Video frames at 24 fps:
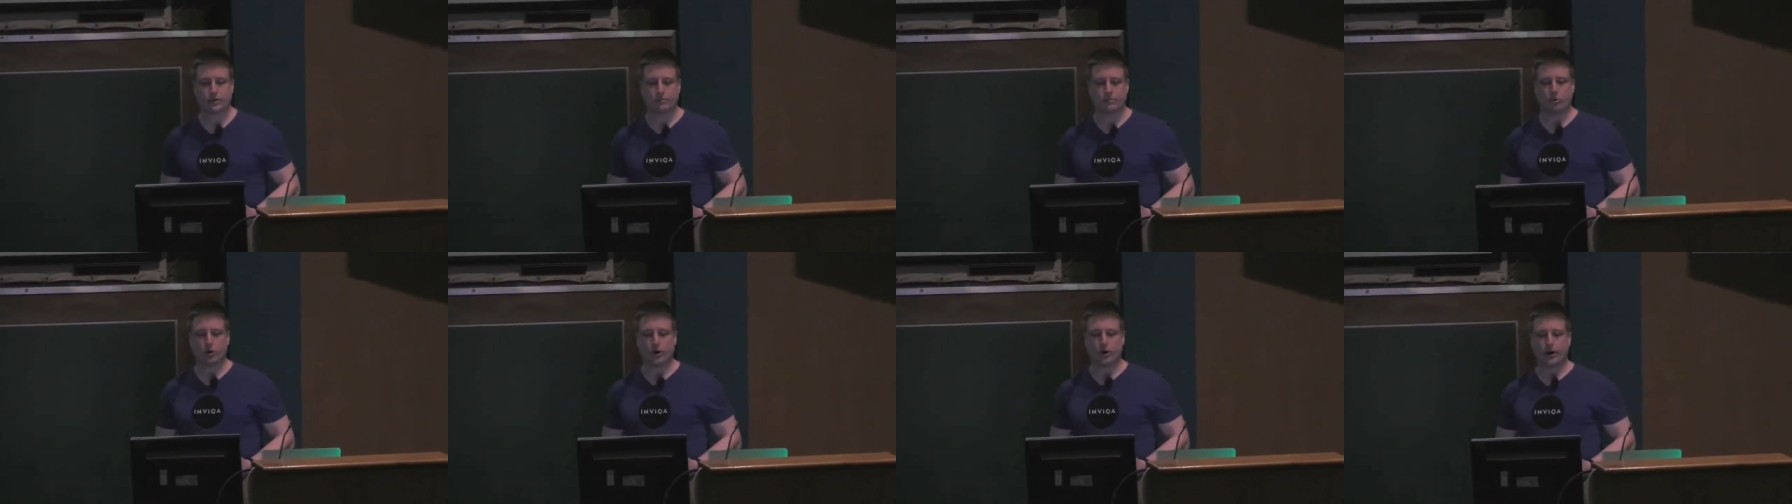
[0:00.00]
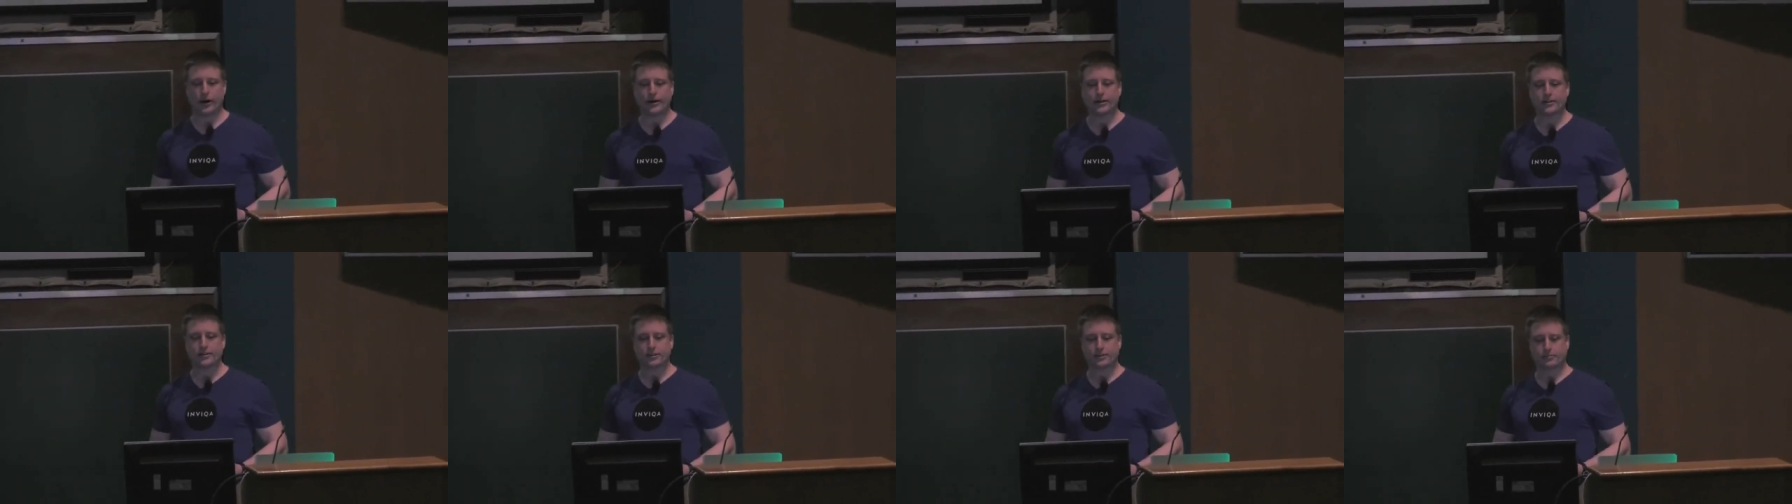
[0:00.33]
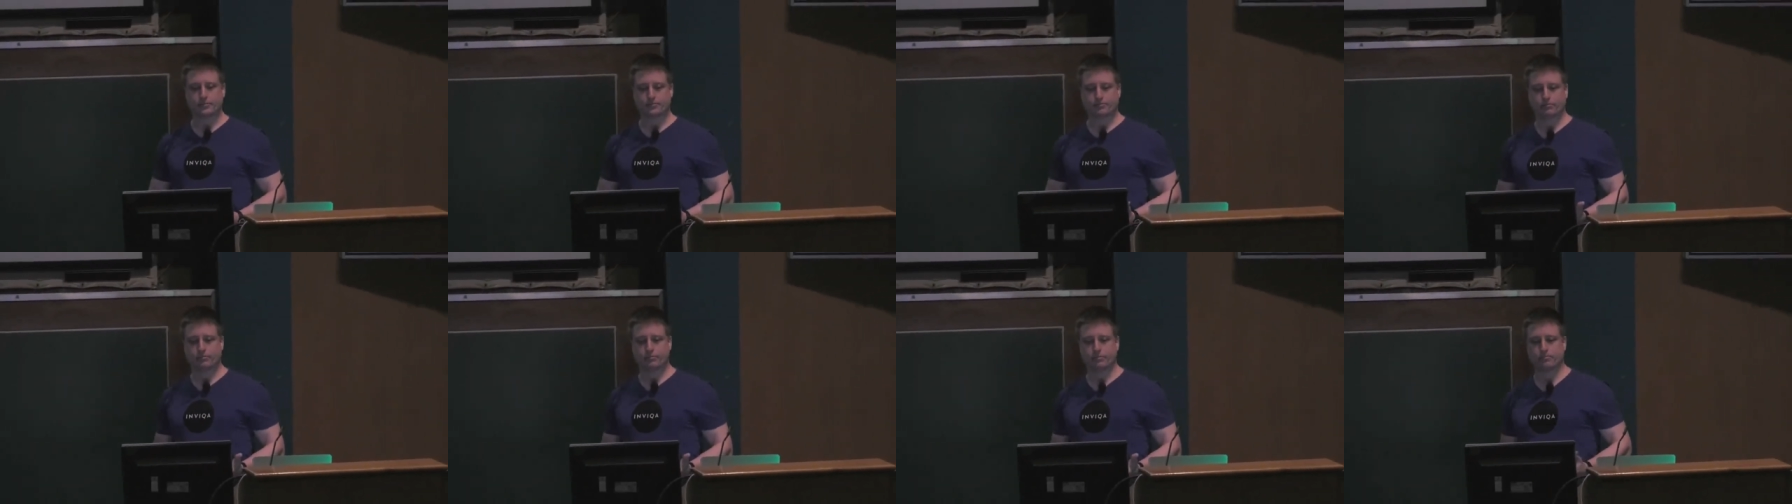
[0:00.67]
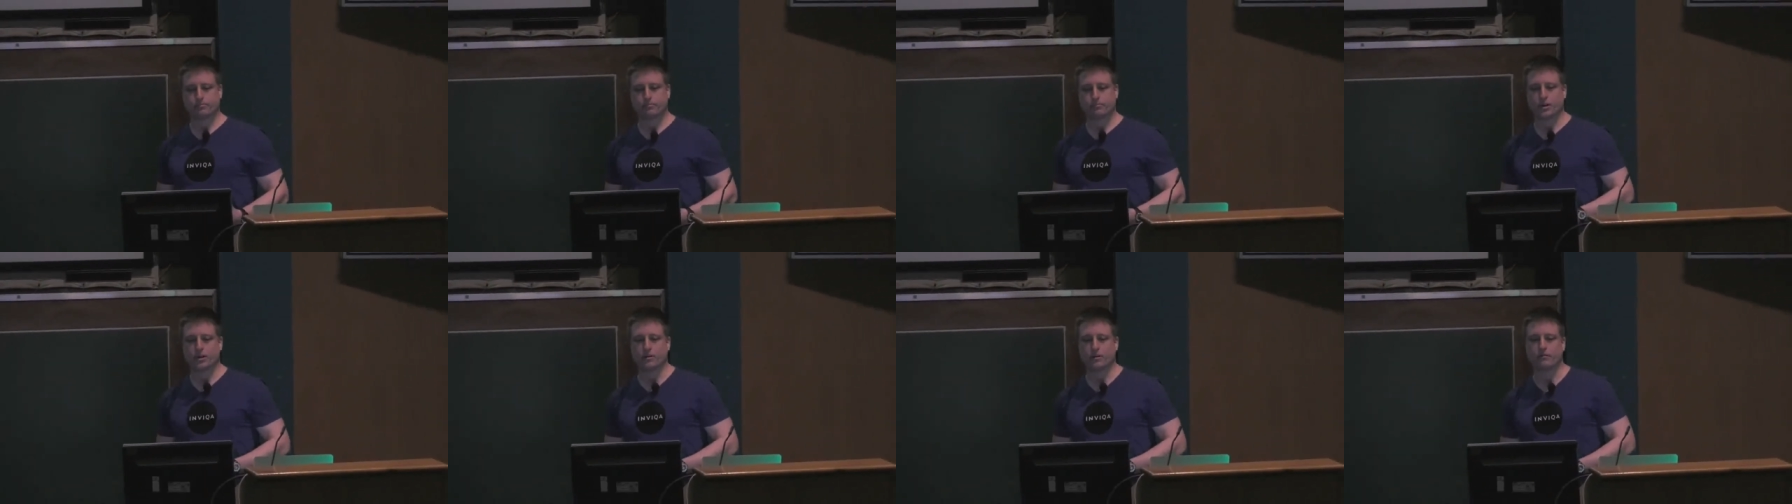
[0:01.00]
we progress,
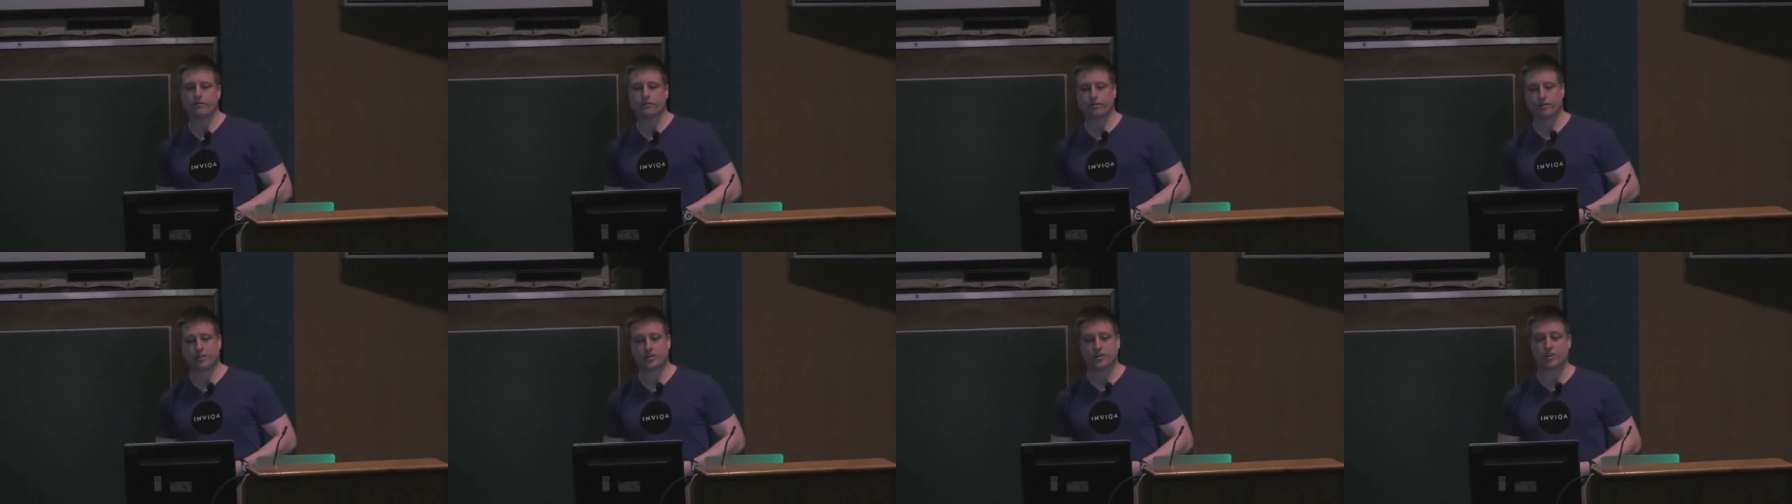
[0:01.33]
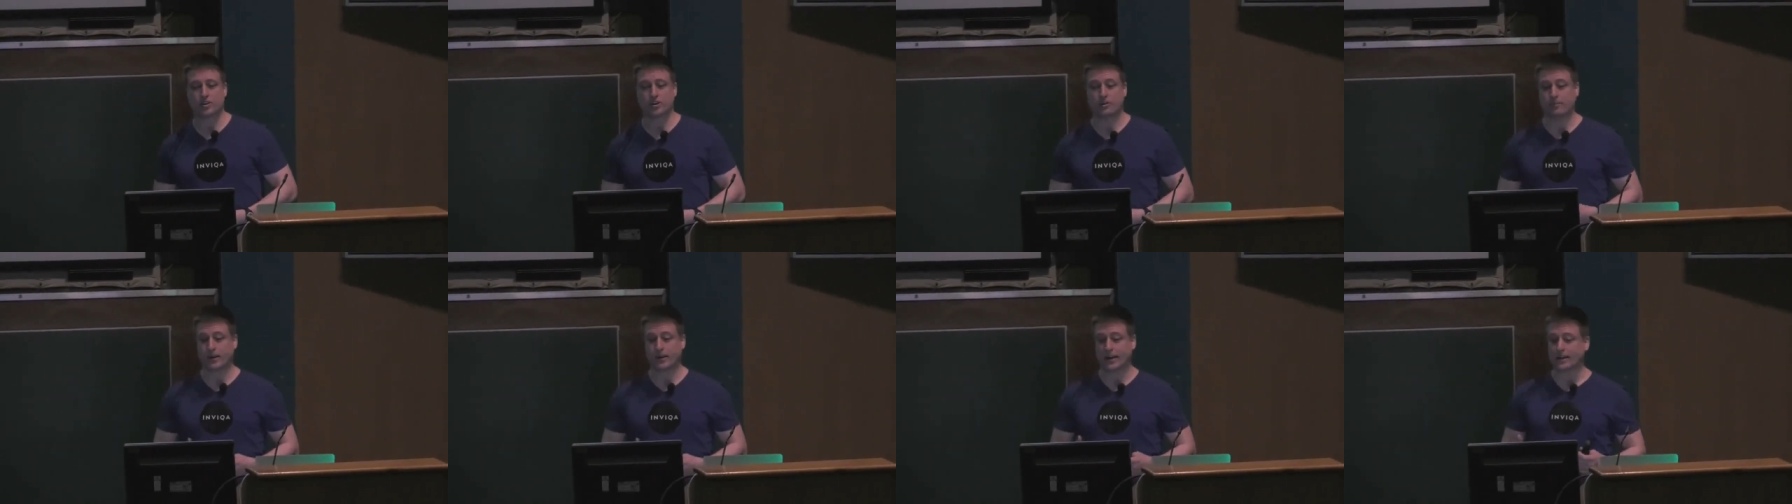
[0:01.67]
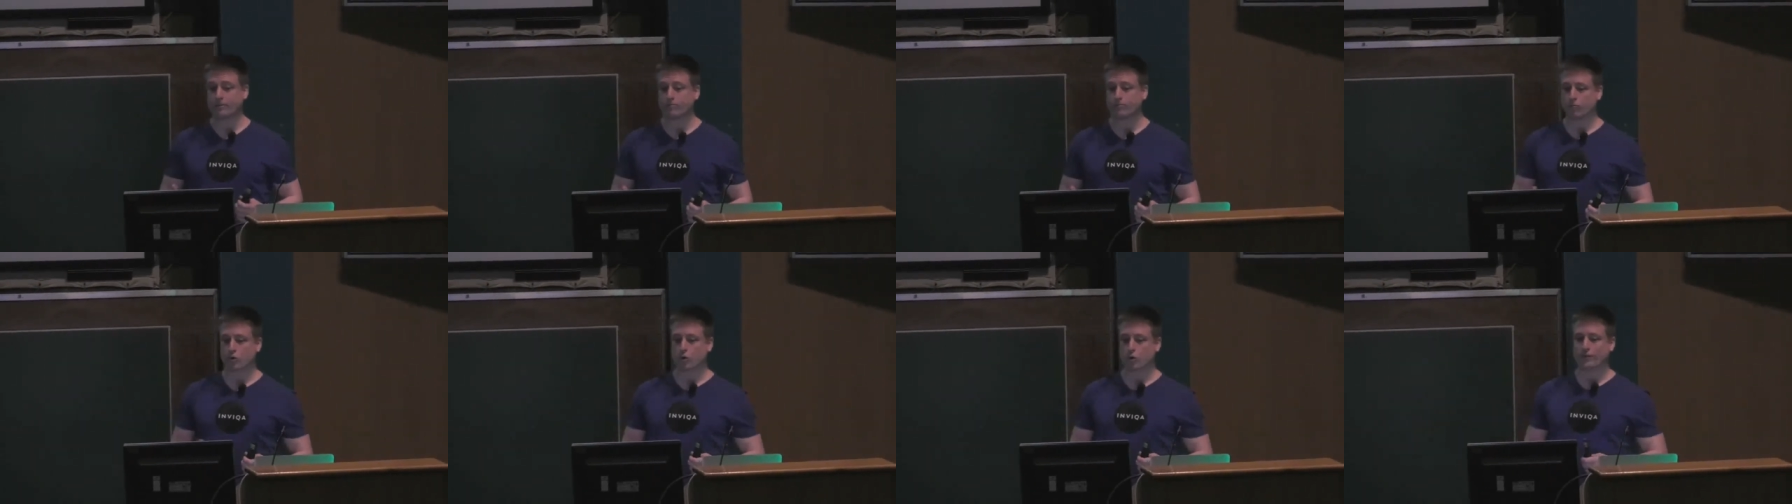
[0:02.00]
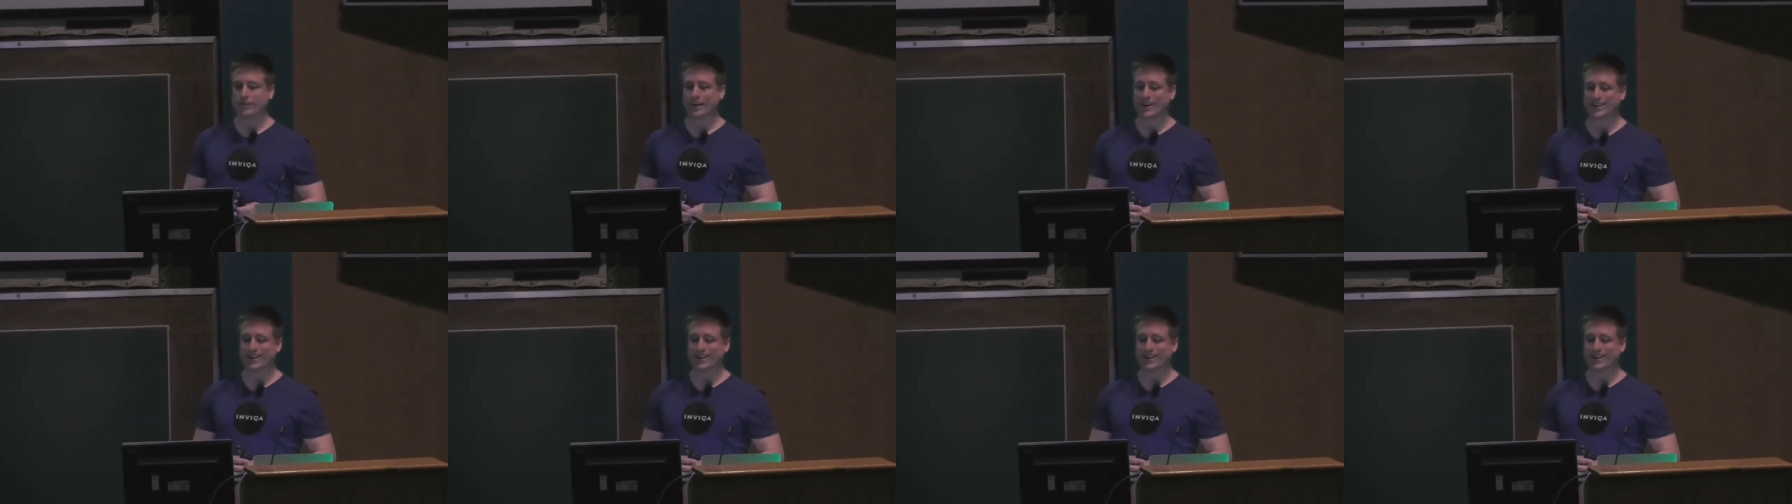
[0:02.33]
but for the time being, we've